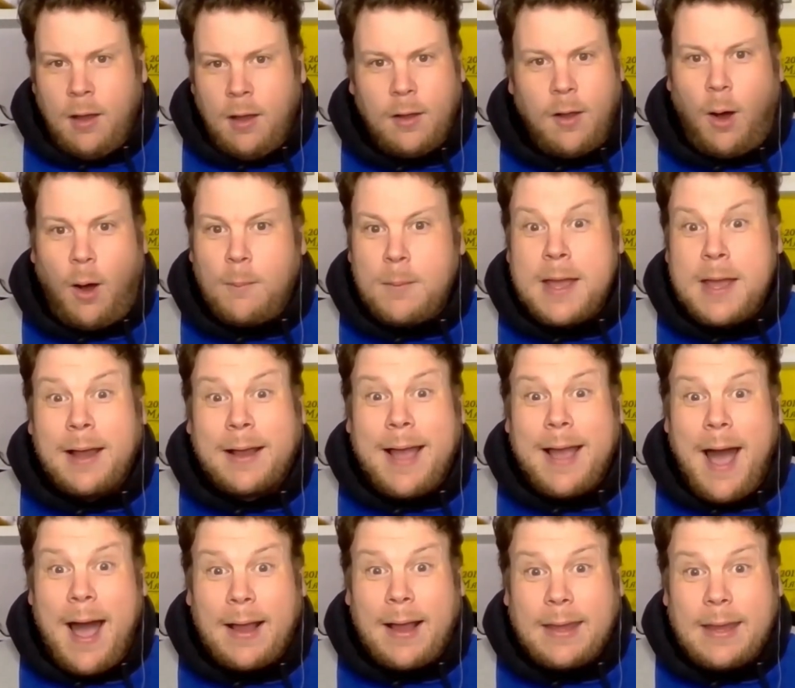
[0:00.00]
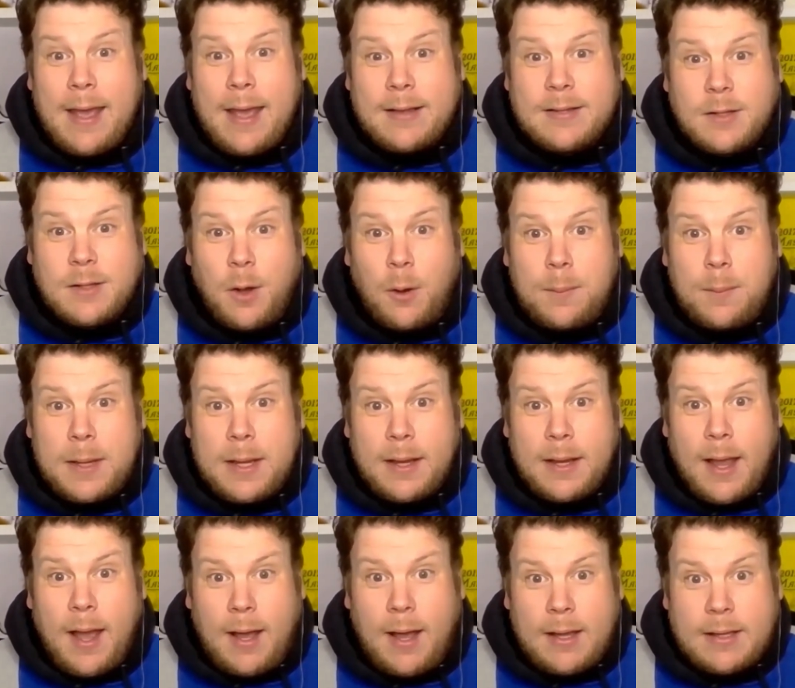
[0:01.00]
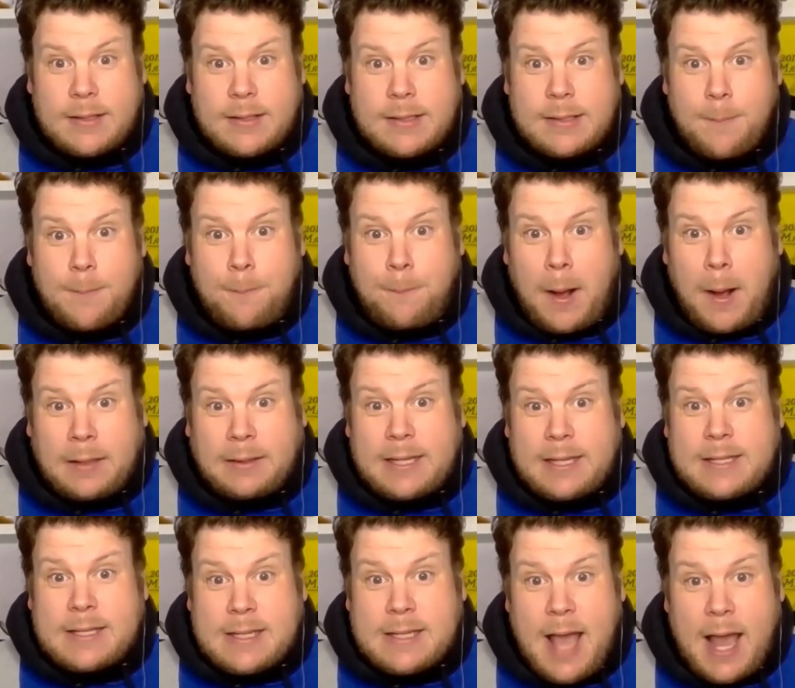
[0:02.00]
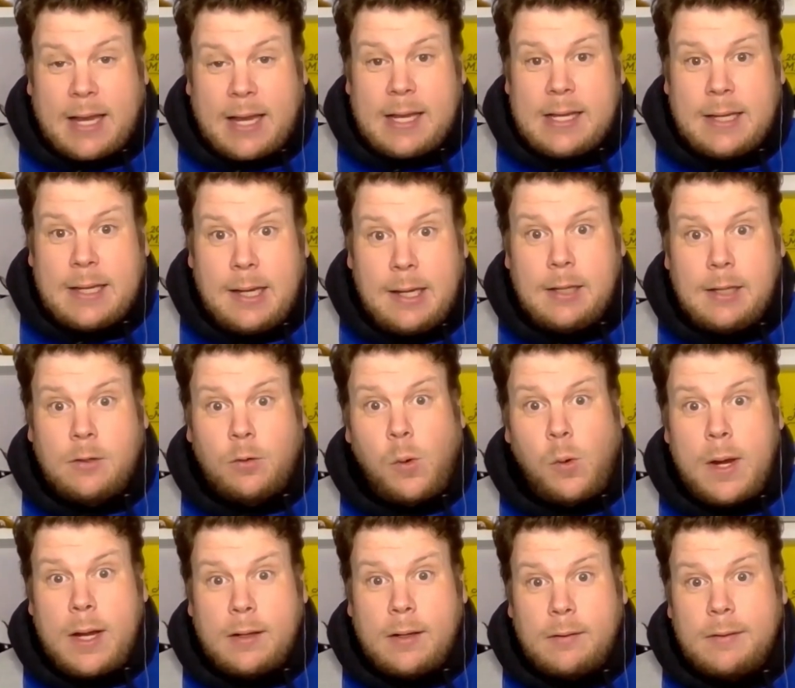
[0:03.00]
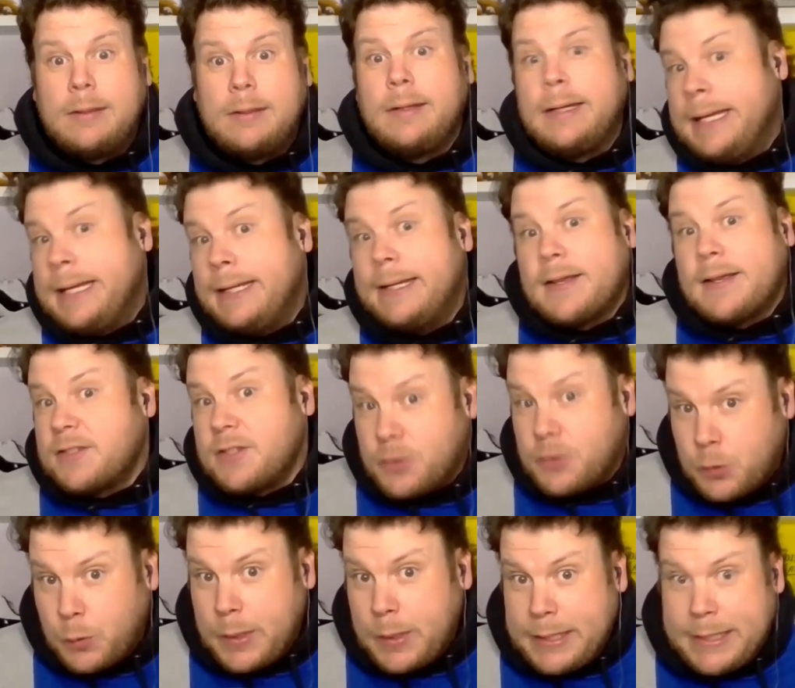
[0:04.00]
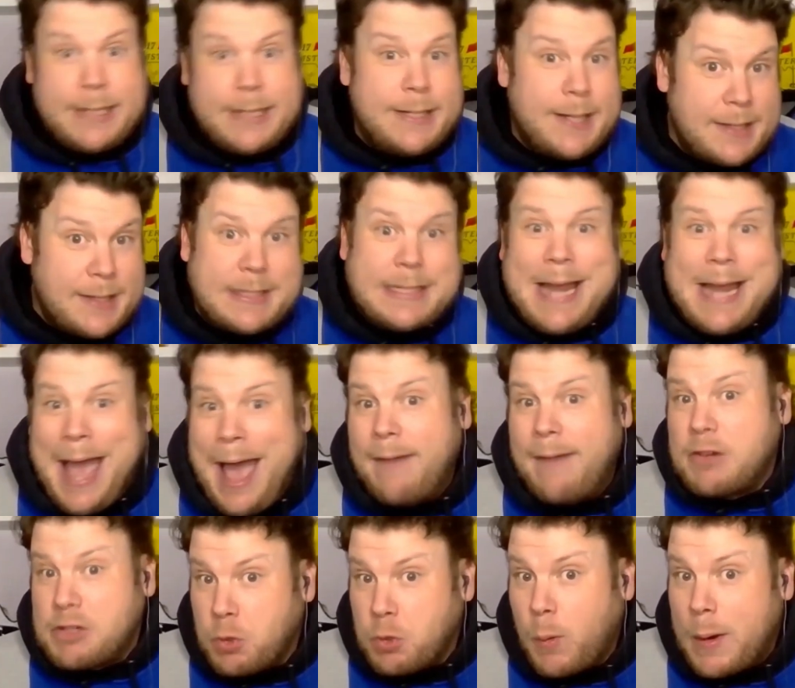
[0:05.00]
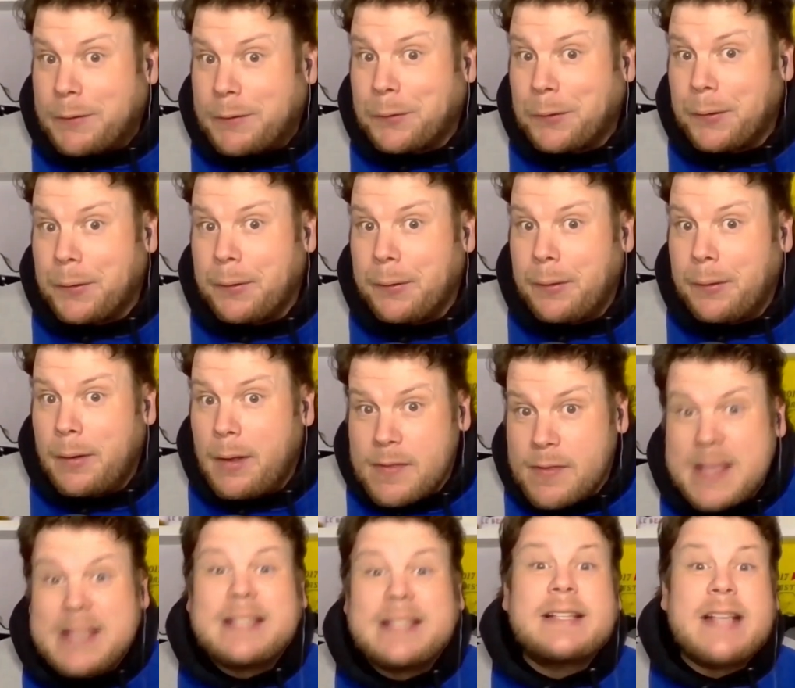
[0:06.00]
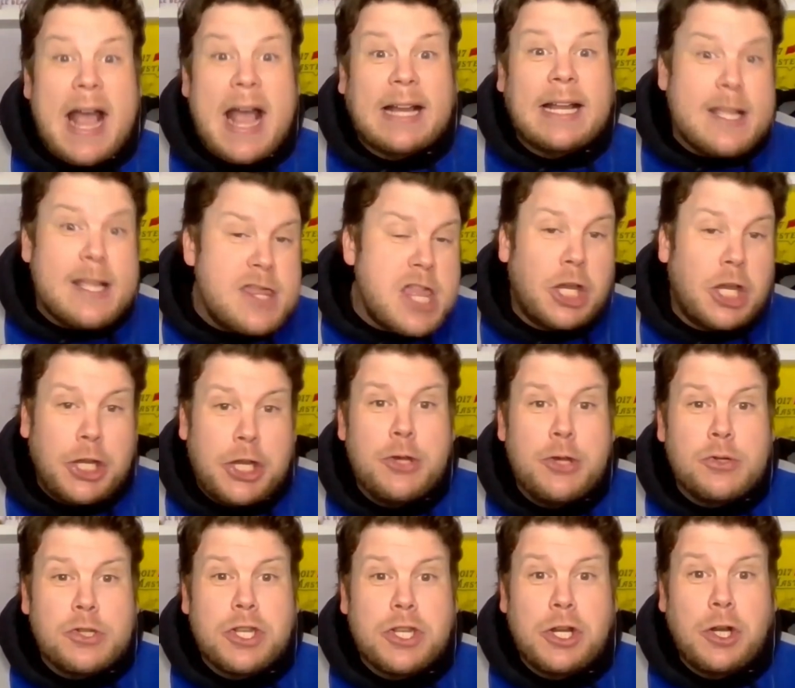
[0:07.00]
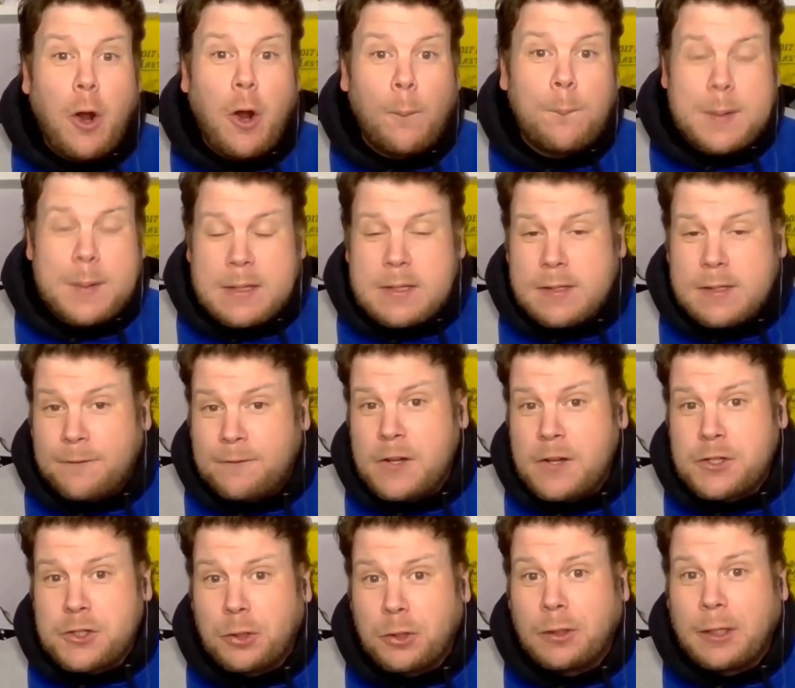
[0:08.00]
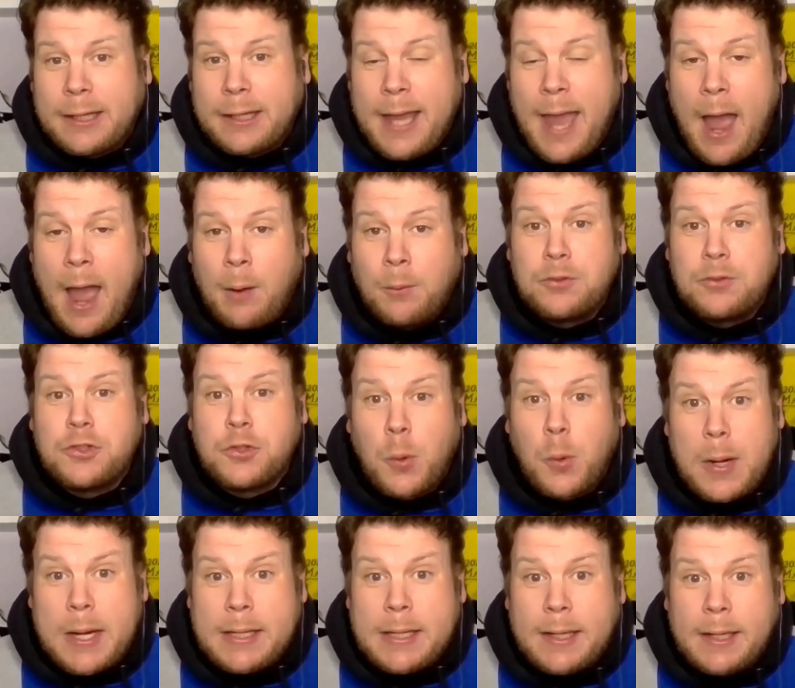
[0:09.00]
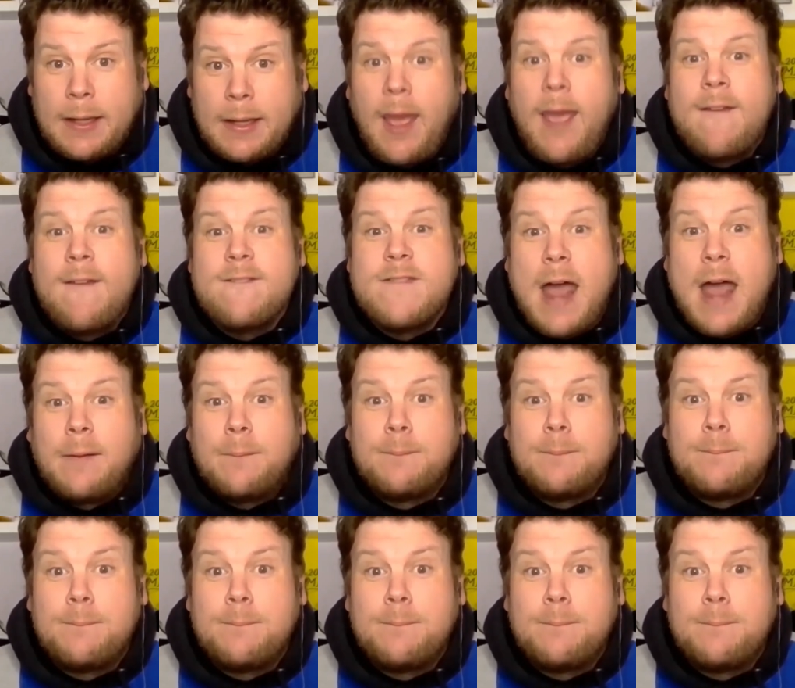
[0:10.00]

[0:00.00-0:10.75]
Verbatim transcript: Call me a cocky SOB, guys. But the second he tweet, he doesn't tweet, he doesn't have a Twitter. The second the Houston Open's official account tweeted that